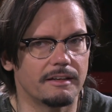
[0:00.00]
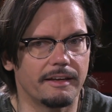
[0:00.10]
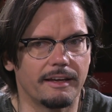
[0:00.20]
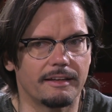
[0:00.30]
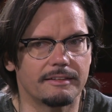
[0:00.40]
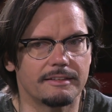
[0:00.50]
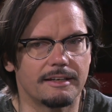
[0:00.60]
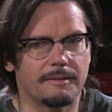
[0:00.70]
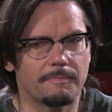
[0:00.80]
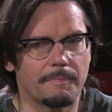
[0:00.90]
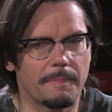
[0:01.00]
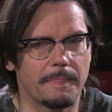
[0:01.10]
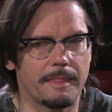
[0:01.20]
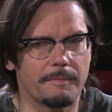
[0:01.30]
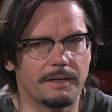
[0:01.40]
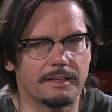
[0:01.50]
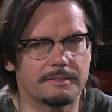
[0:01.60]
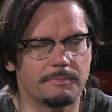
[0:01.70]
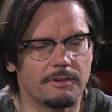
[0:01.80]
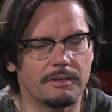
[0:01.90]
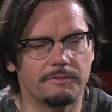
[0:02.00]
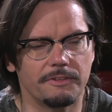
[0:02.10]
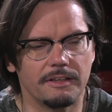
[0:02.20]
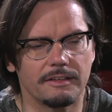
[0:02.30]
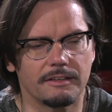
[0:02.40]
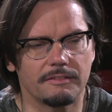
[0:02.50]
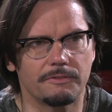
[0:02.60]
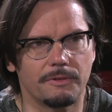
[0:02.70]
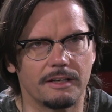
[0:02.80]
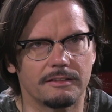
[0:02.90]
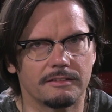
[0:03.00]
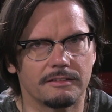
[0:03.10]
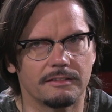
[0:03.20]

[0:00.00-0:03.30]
And um, but it's more the feeling of what